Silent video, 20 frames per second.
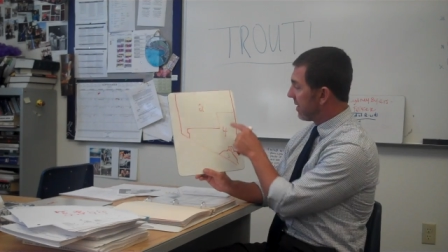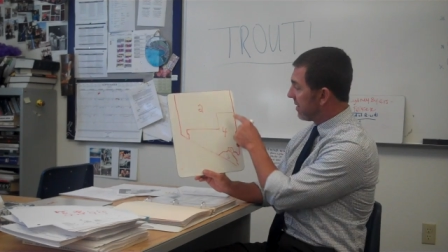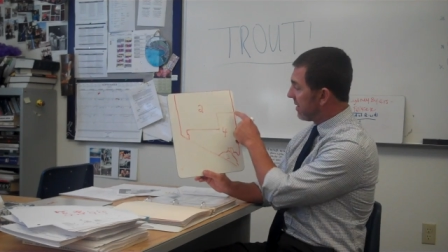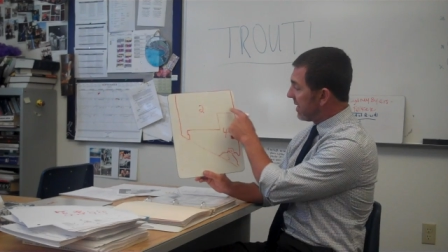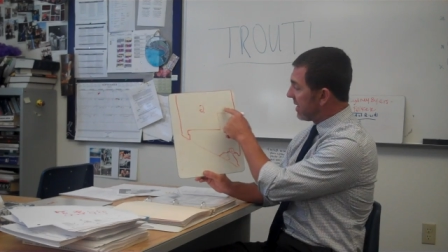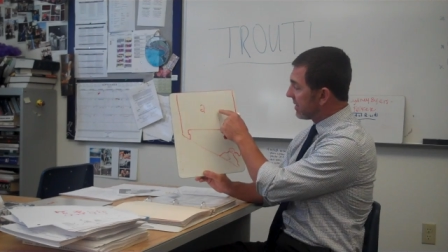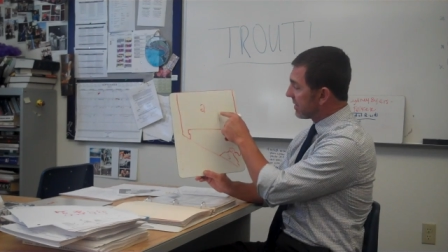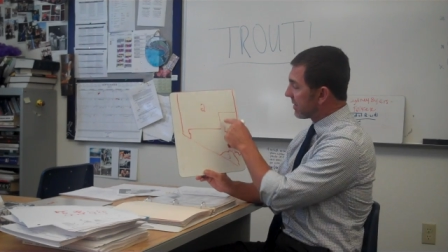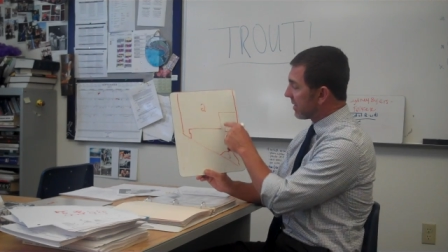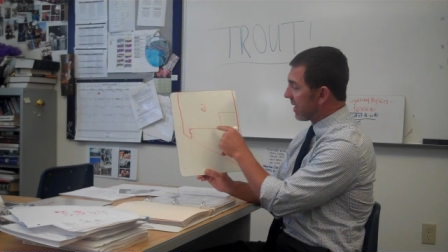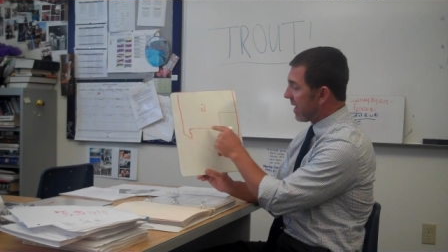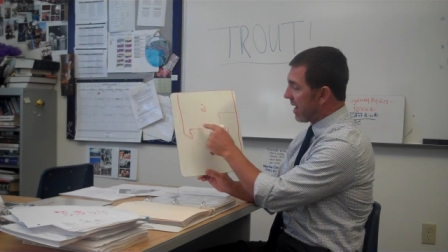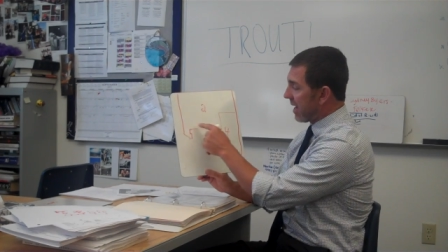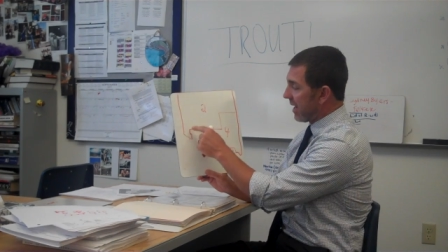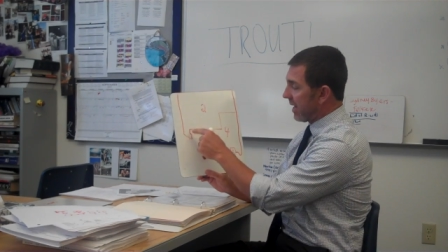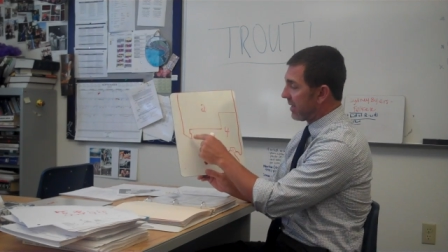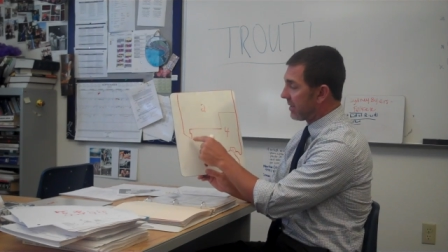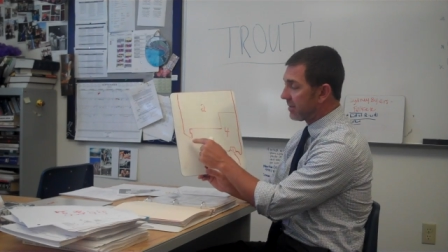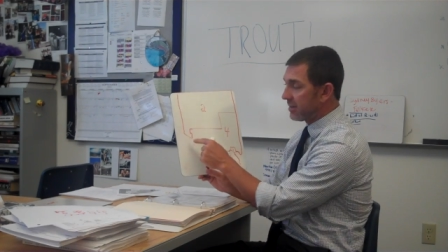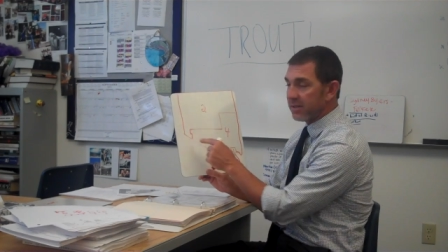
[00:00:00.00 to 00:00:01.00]
these
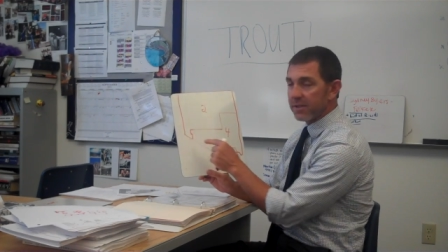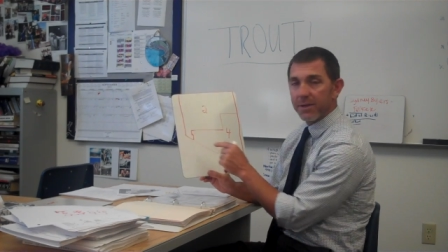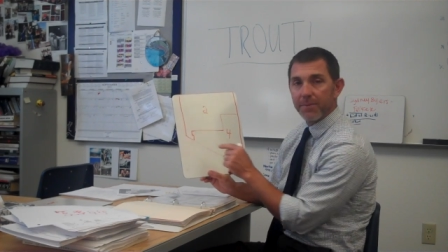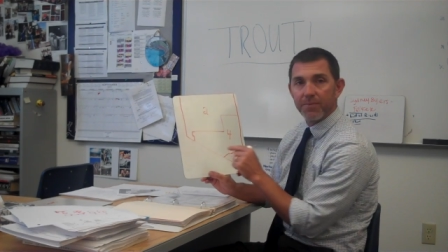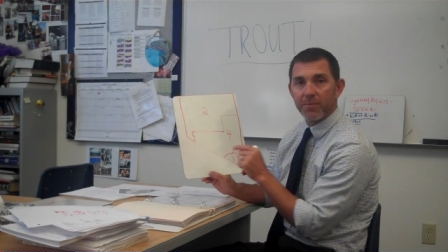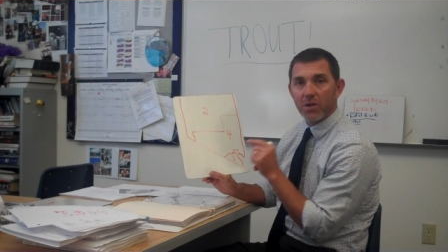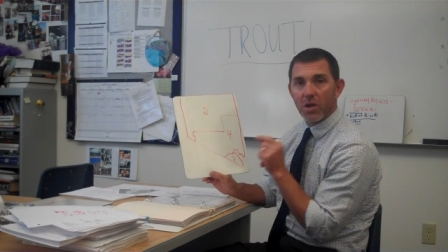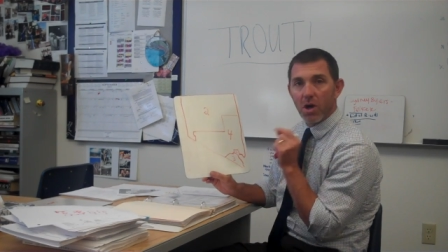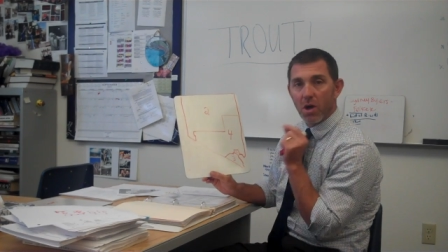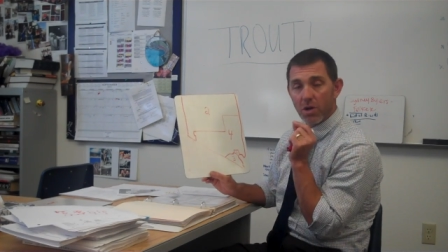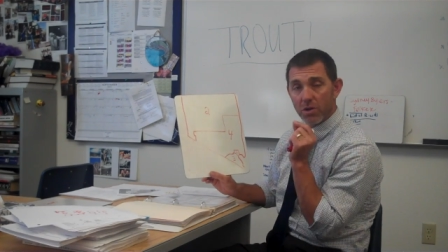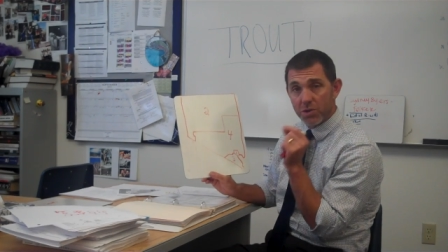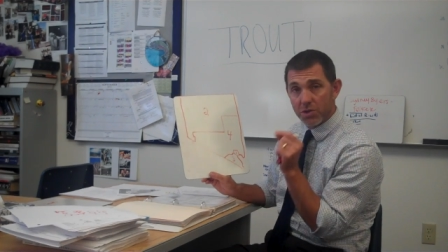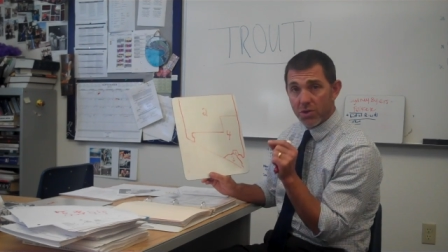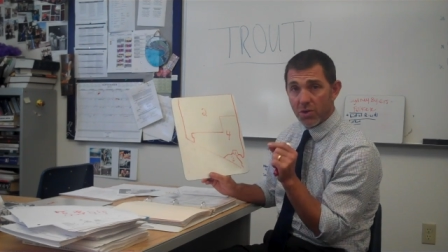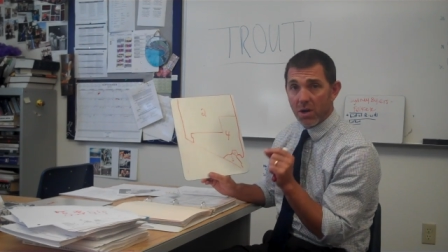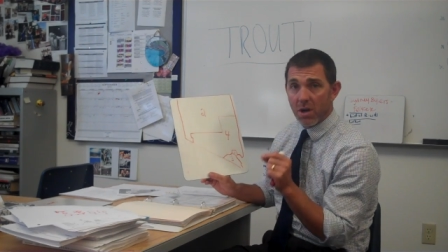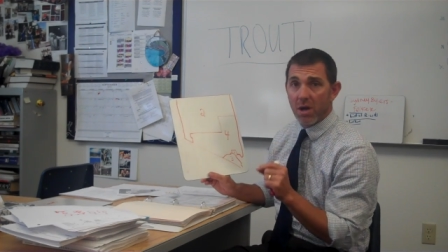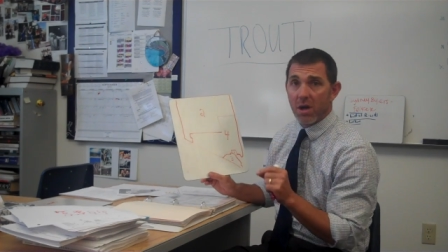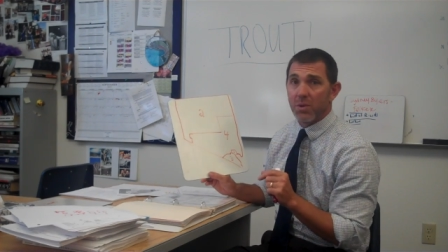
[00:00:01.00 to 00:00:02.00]
lines are
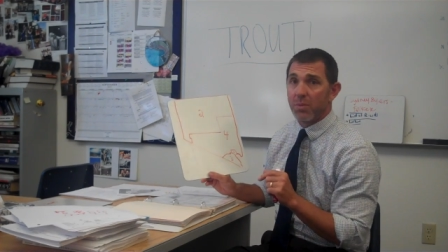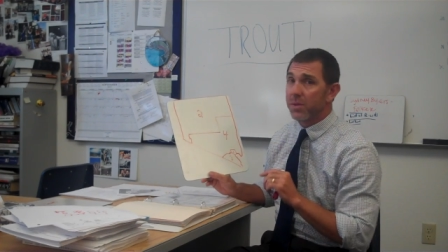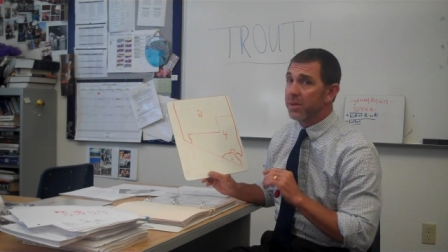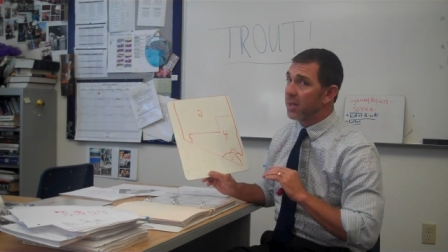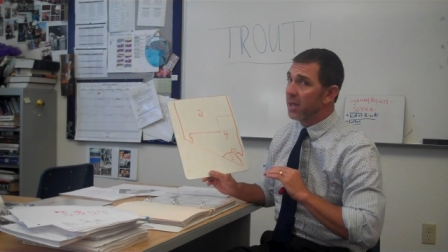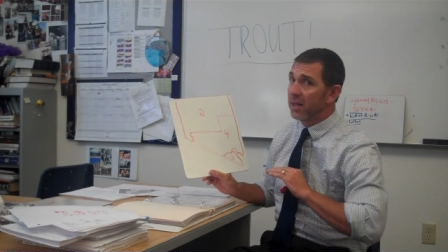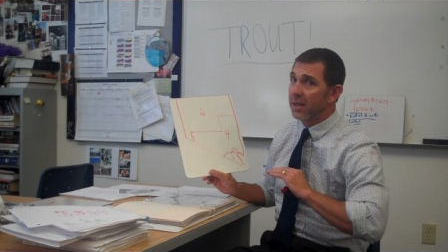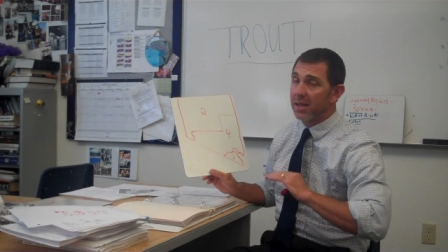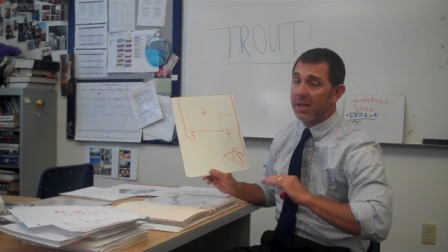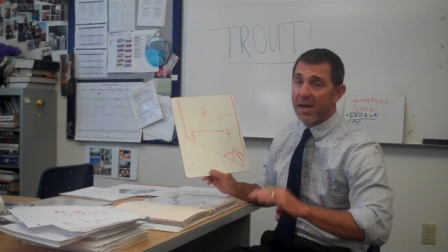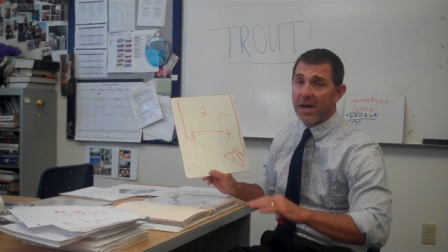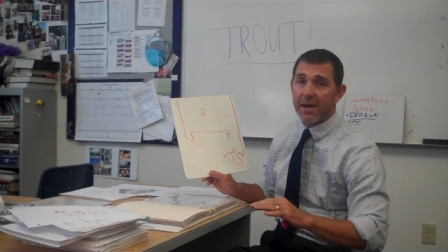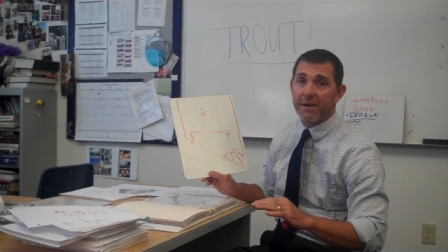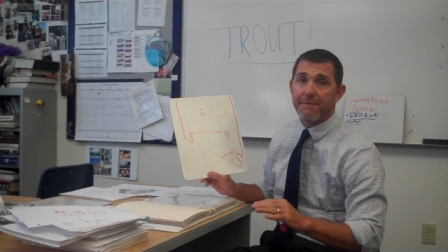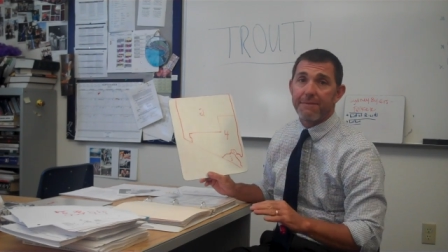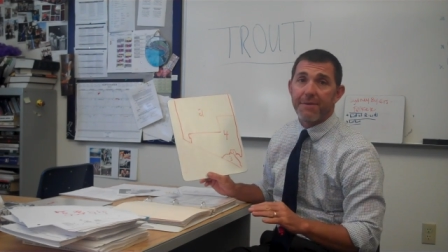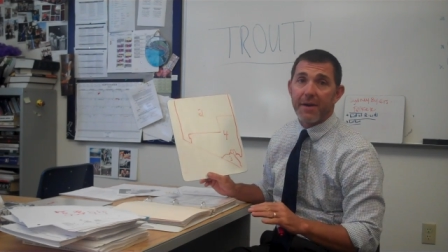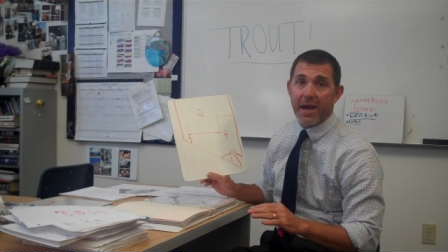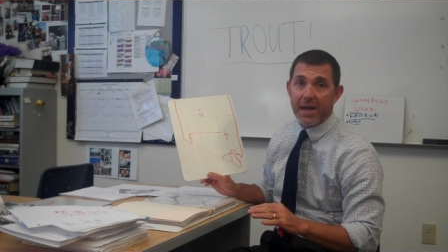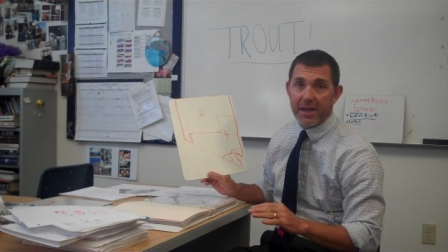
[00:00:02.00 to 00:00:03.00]
drawn with a lot
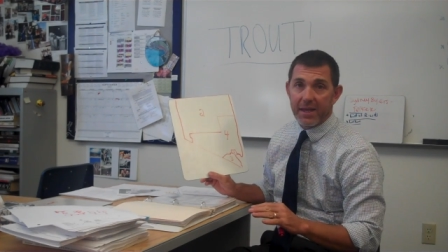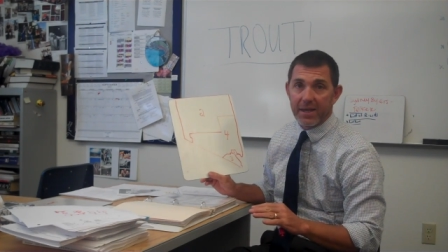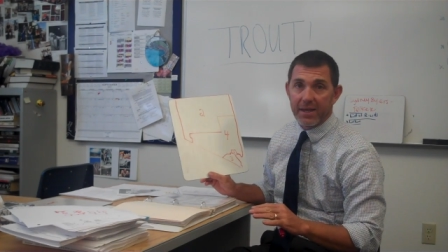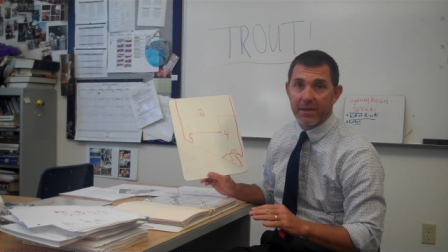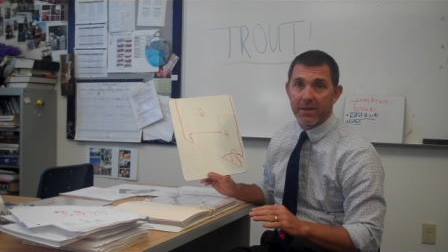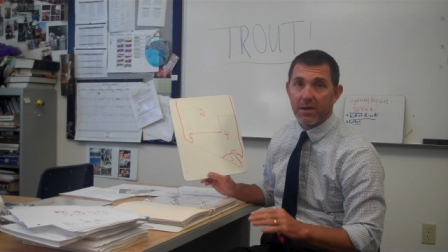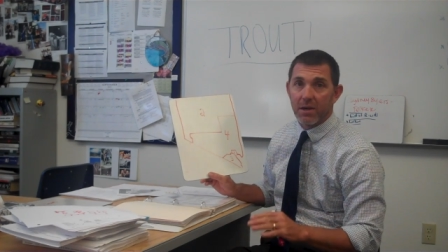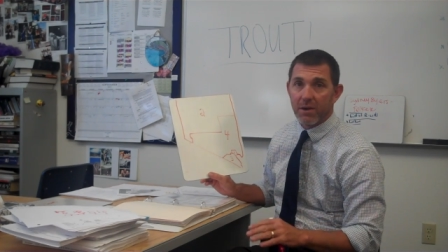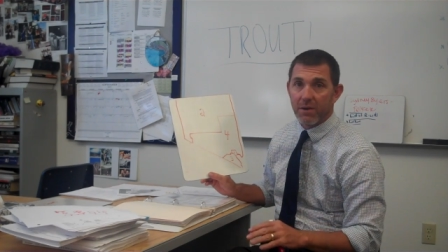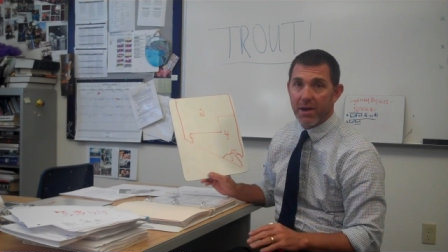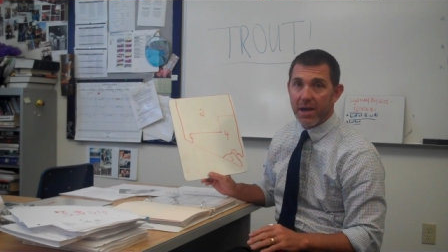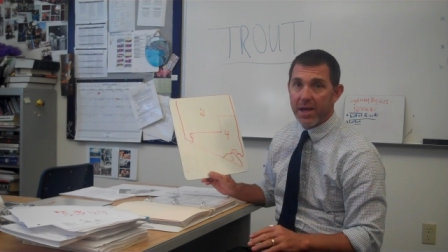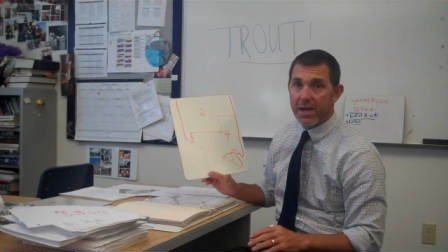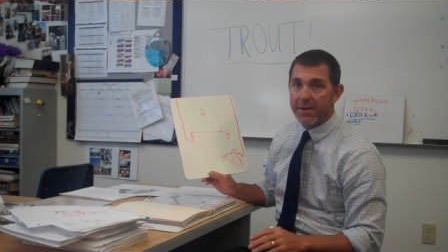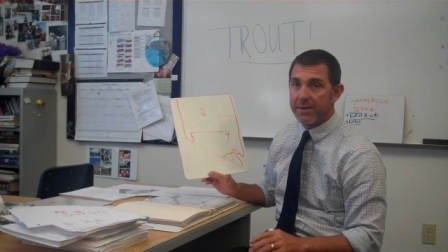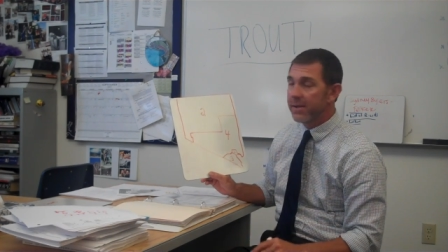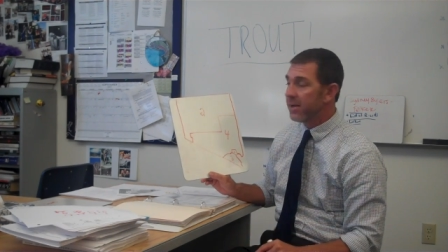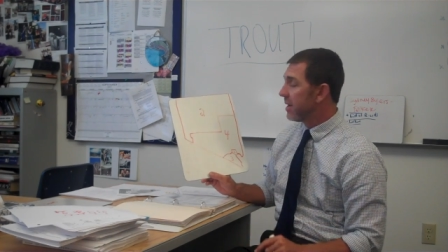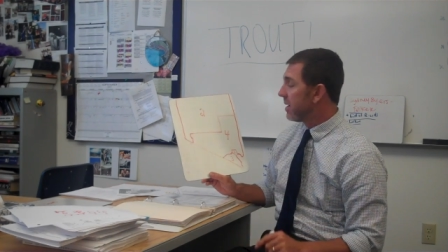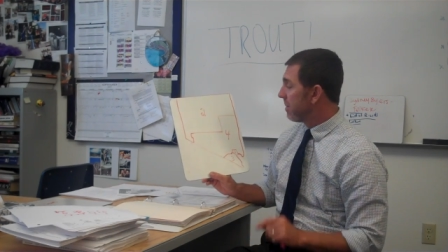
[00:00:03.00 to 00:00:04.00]
of fighting. All
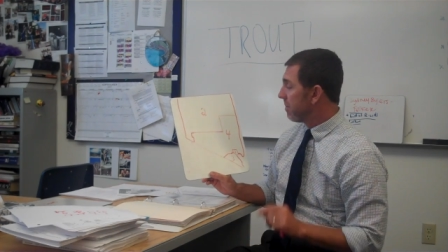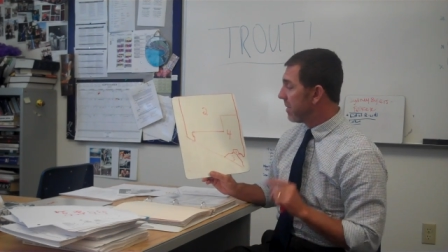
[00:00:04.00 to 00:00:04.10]
right?